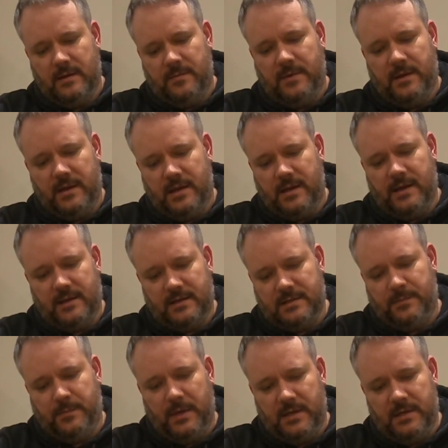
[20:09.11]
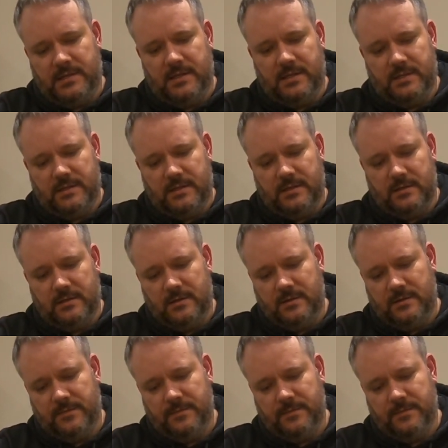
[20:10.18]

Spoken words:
being hacked to pieces and